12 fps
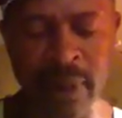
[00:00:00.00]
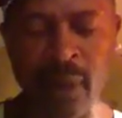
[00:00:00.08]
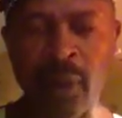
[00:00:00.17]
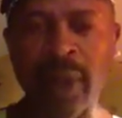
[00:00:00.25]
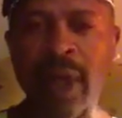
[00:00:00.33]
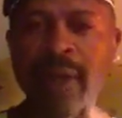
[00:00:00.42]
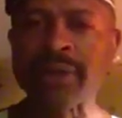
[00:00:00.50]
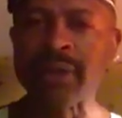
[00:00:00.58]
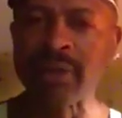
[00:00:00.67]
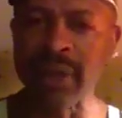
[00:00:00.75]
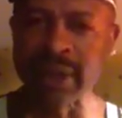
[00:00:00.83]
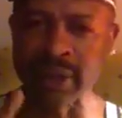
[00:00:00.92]
We
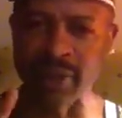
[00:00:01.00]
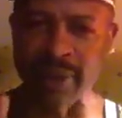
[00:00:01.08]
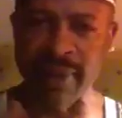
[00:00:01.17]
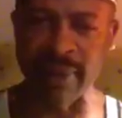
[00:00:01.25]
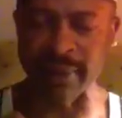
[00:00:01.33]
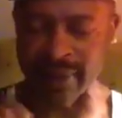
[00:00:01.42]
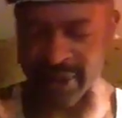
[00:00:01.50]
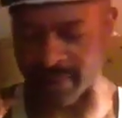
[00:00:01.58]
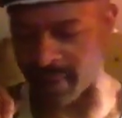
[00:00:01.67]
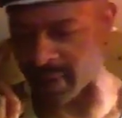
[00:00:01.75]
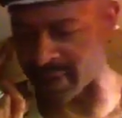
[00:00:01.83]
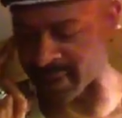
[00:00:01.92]
also need to remember this,
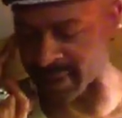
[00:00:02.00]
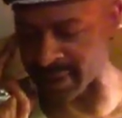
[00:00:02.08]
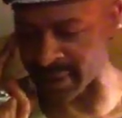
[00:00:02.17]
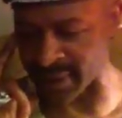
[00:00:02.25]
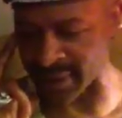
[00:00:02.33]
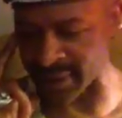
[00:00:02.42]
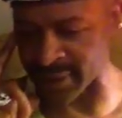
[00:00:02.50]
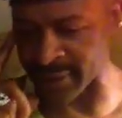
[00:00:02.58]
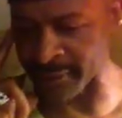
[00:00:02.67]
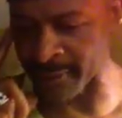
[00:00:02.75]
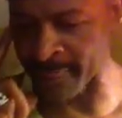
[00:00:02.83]
brothers and sisters.